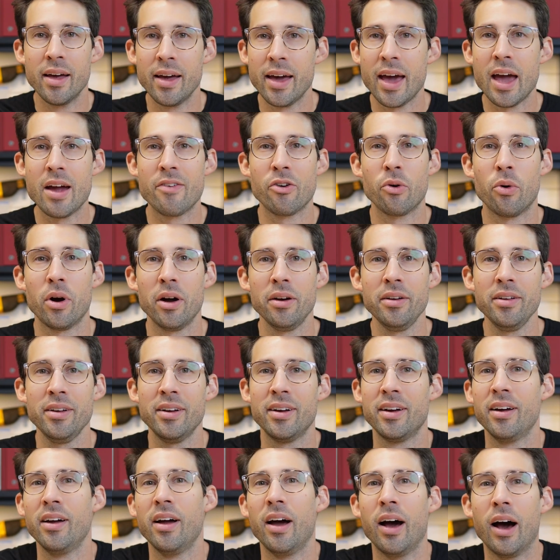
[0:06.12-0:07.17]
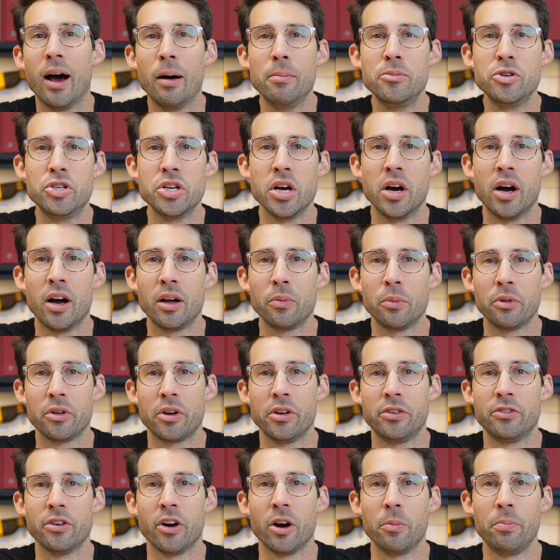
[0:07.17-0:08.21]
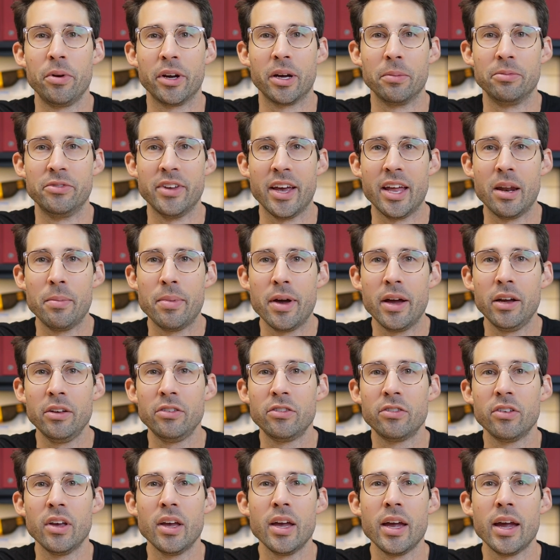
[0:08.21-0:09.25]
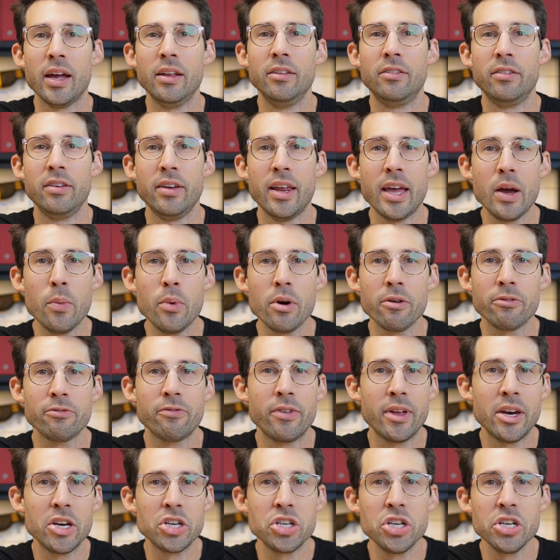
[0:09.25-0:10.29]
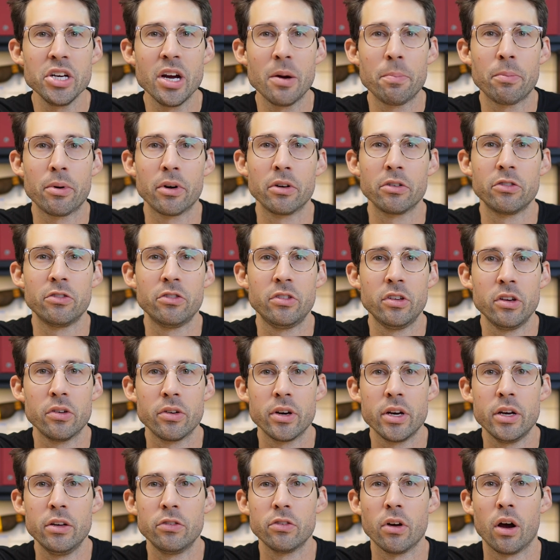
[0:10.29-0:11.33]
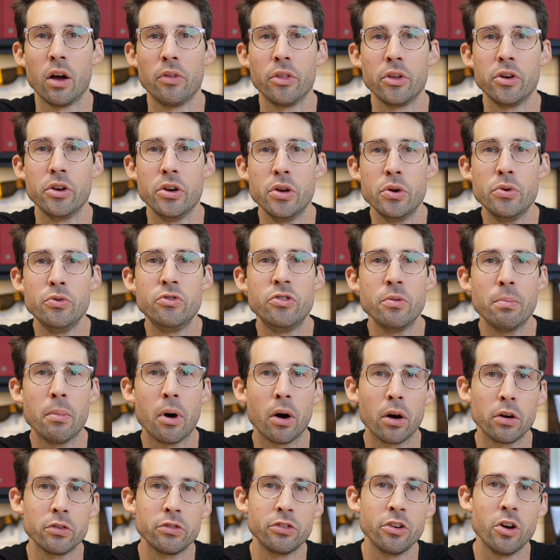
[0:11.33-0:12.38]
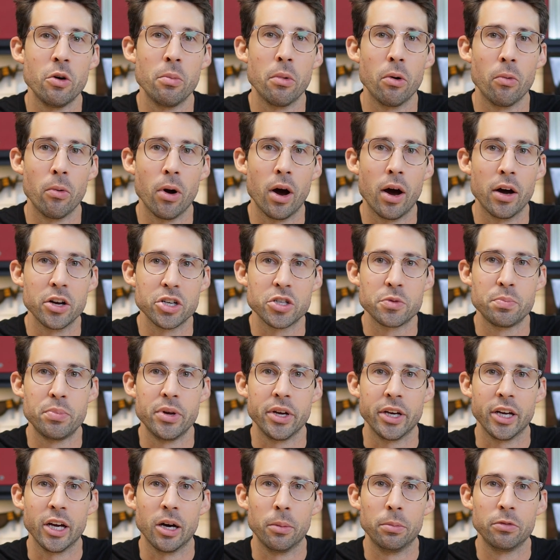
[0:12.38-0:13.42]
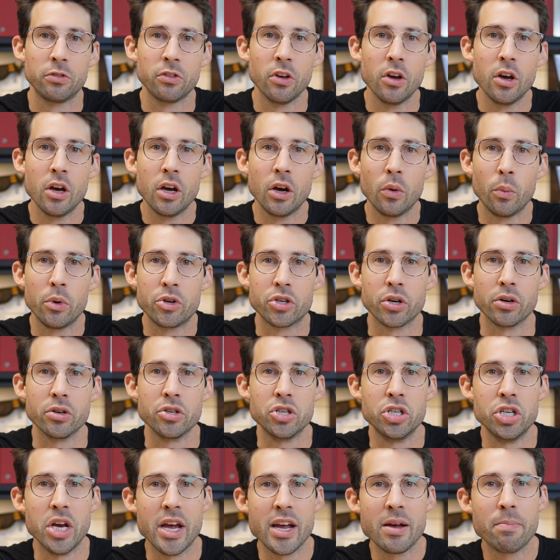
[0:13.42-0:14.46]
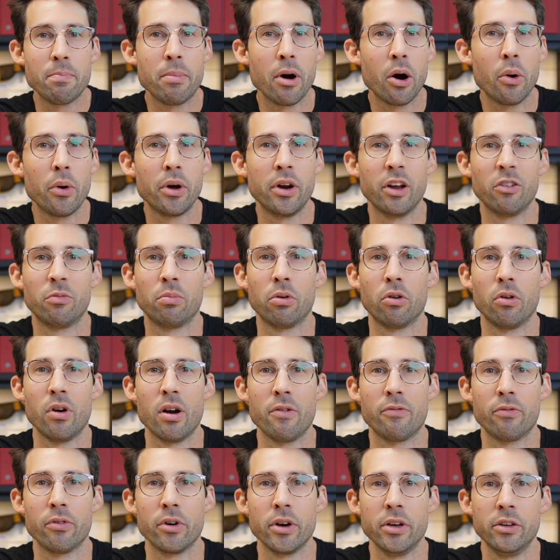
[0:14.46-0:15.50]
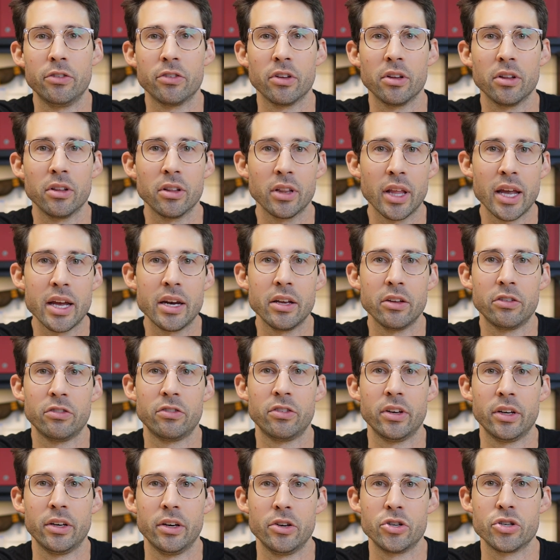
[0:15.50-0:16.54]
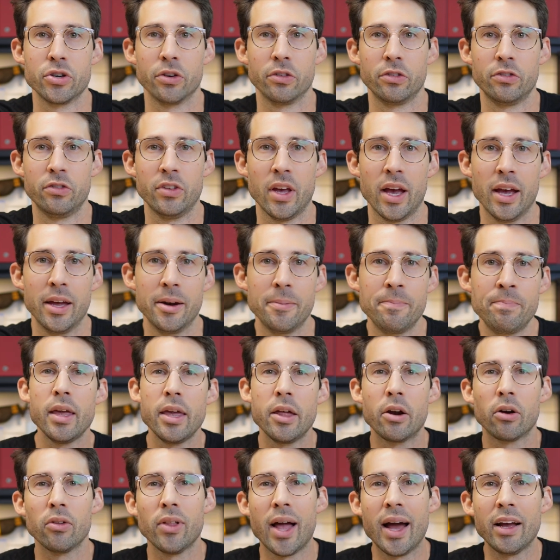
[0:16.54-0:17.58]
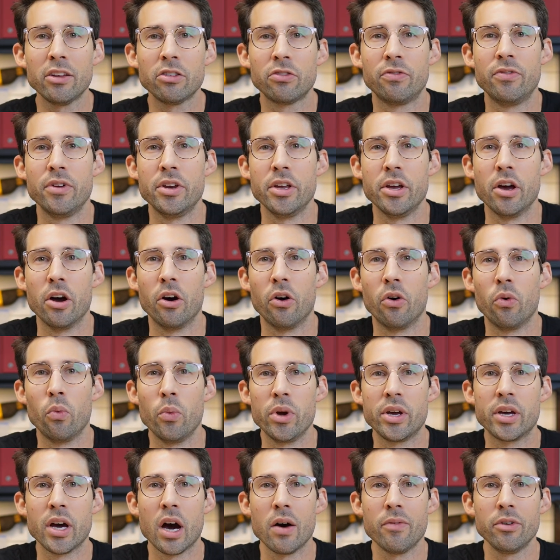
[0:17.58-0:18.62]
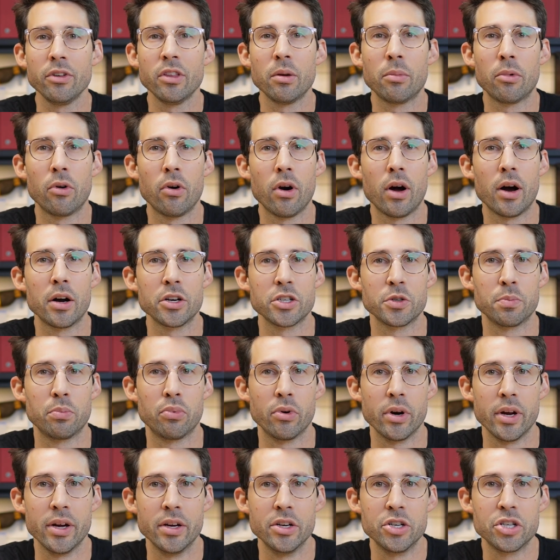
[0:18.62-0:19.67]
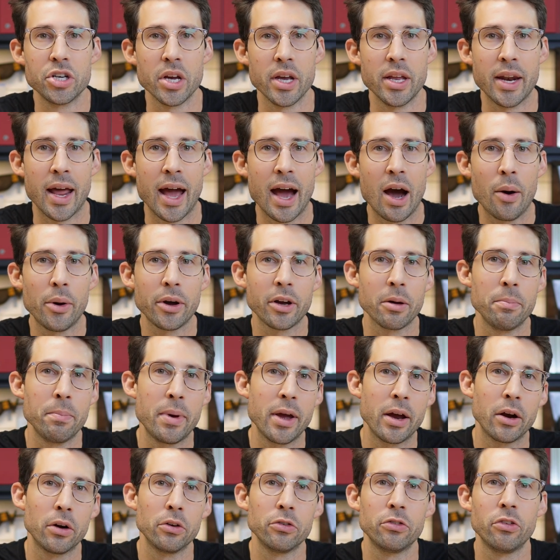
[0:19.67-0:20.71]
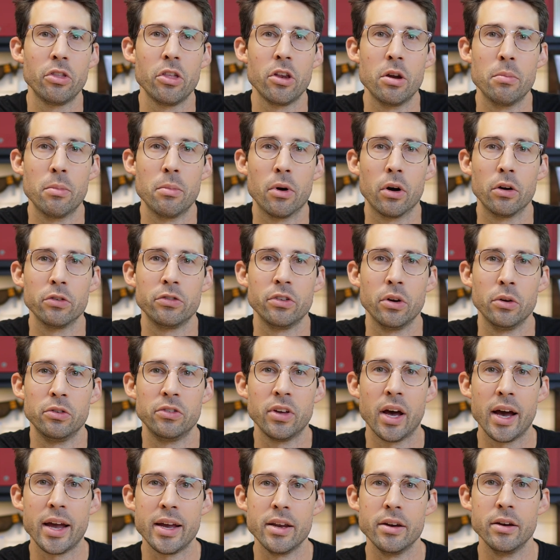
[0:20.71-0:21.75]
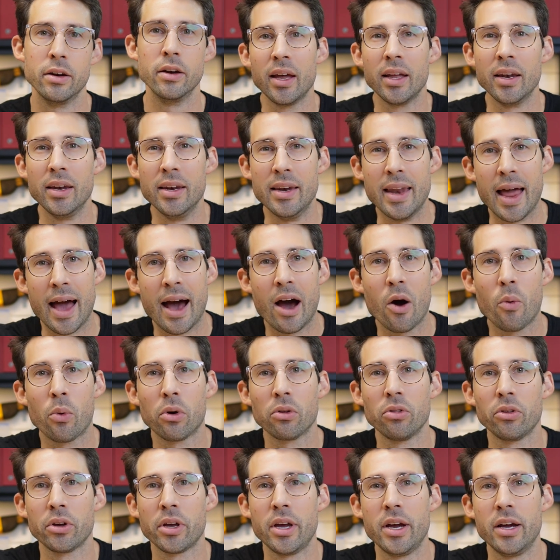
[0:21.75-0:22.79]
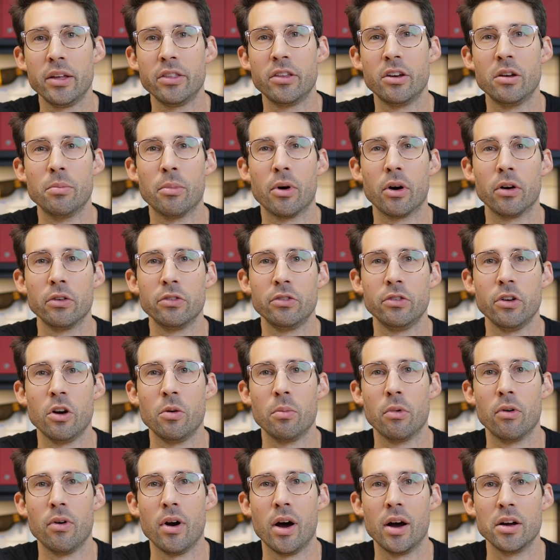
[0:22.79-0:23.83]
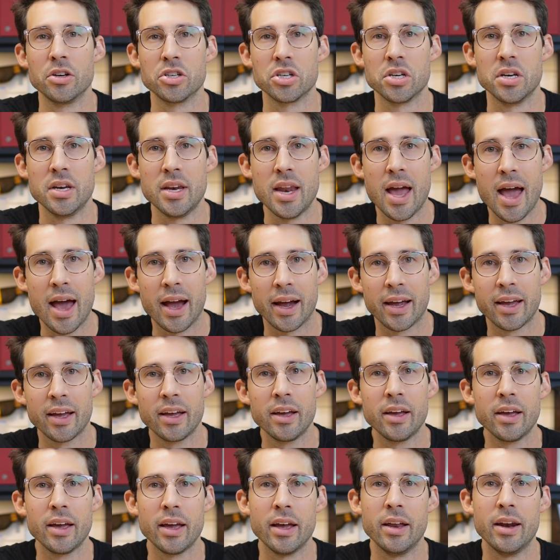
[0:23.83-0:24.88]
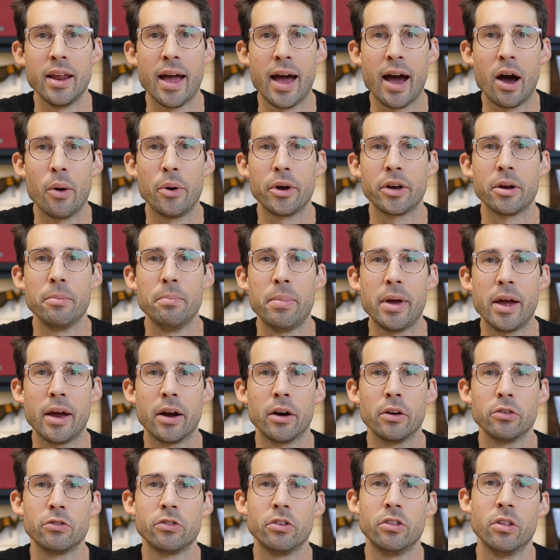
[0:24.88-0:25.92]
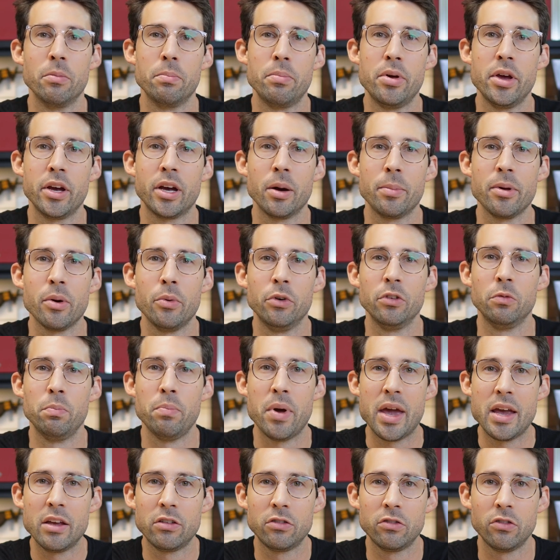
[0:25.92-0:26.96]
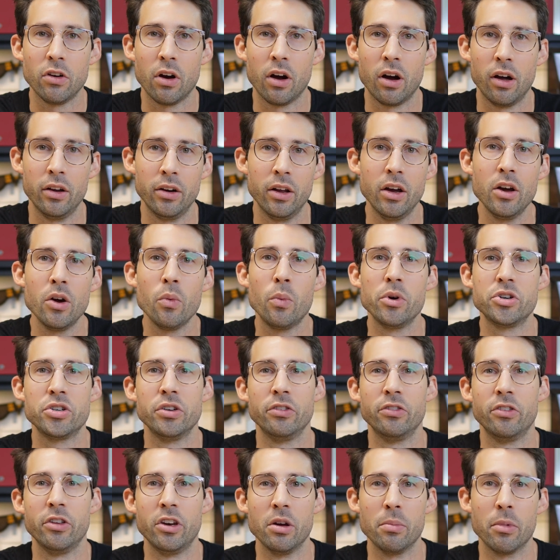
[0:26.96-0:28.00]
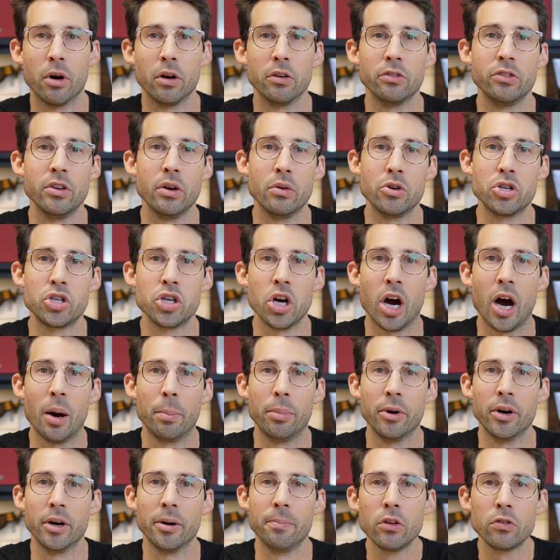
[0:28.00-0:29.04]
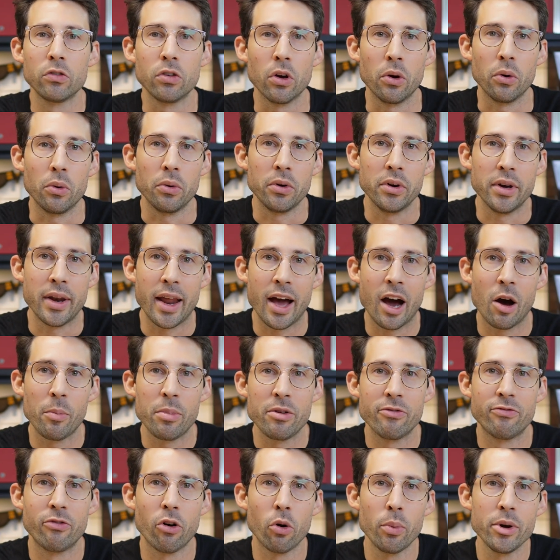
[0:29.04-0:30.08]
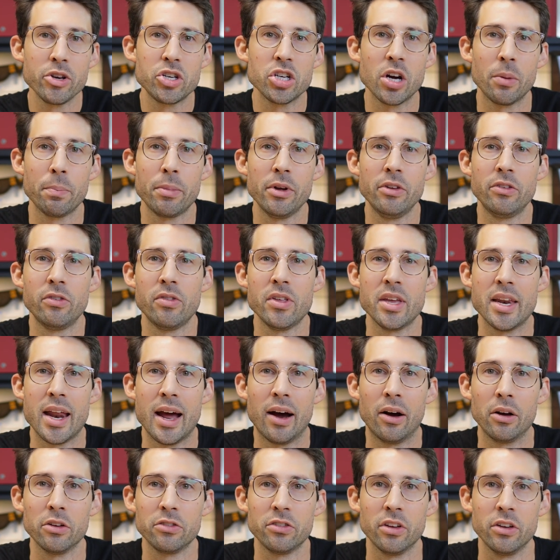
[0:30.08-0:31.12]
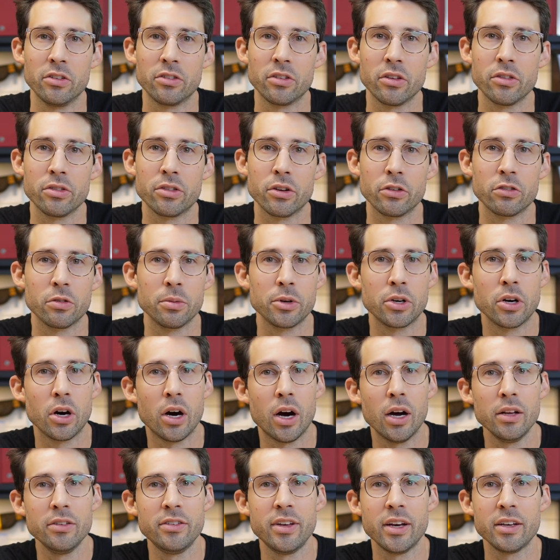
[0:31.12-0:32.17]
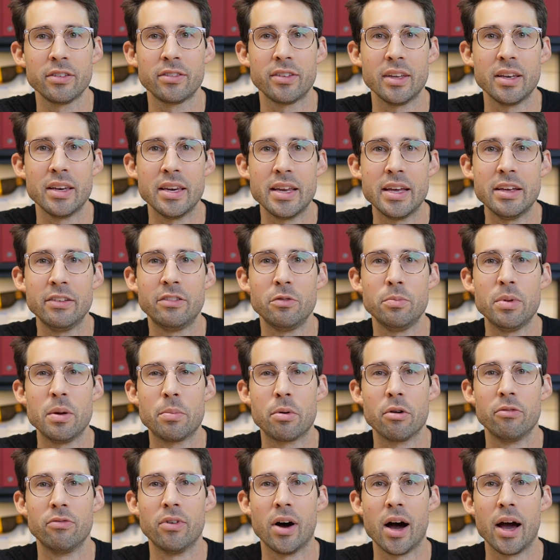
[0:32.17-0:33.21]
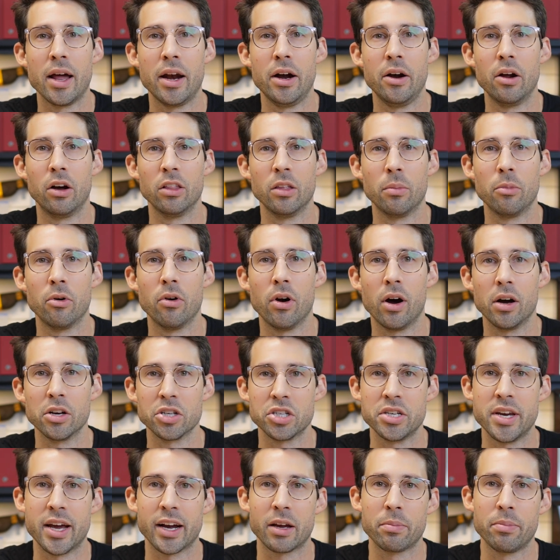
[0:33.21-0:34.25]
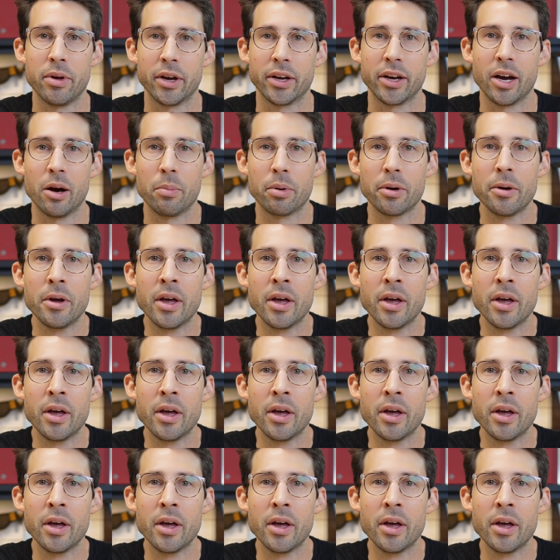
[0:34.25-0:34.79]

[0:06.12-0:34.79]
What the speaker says: Hey everyone, I'm John with Guitar Pickup Database, and today we're finishing up our series on the new DiMarzio Mirage pickups, which are Jake Bowen of Periphery's latest signature set. In our last video, we covered the Mirage Bridge and how it compares to the DiMarzio Titan. Now we're looking at the DiMarzio Mirage Neck and how it compares to the pickup it was based on, which is the DiMarzio Chopper. So now, before we jump into the analysis, there's some context that needs to be provided on the Mirage Neck pickup.